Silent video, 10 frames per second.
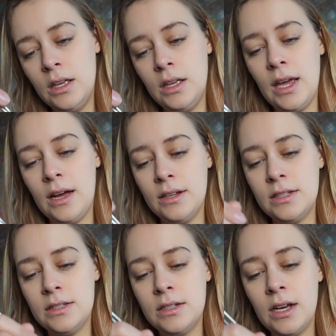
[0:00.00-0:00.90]
Yeah,
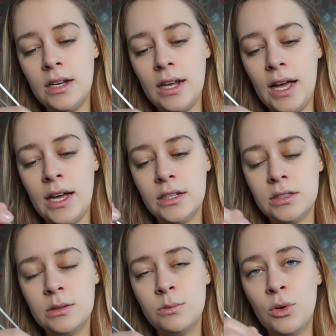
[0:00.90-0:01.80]
it's not as
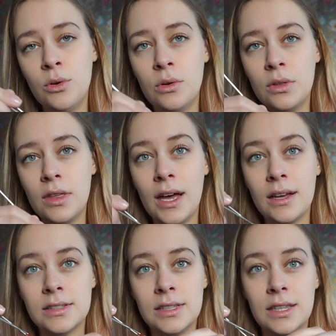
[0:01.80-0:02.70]
smooth
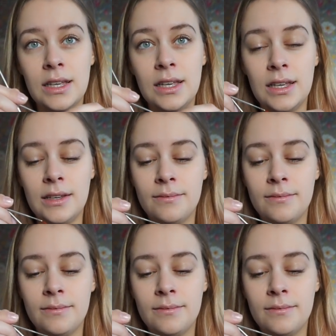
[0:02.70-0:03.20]
as the